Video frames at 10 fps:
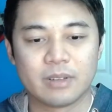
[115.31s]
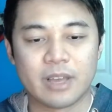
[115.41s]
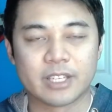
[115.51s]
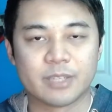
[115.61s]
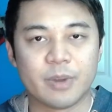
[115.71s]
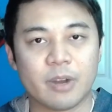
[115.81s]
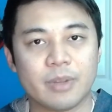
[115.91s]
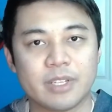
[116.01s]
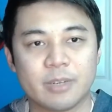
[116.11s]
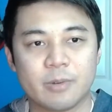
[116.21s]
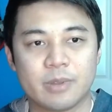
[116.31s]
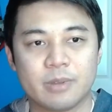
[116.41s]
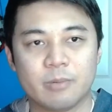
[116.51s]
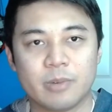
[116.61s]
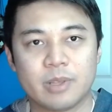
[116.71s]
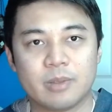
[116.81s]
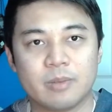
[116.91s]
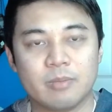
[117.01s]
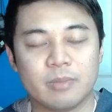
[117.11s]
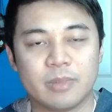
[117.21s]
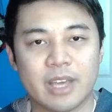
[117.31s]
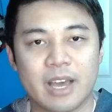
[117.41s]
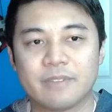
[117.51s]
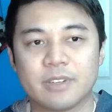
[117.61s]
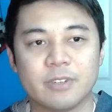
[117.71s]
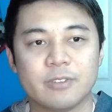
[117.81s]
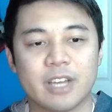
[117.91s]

experimenting with the afternoon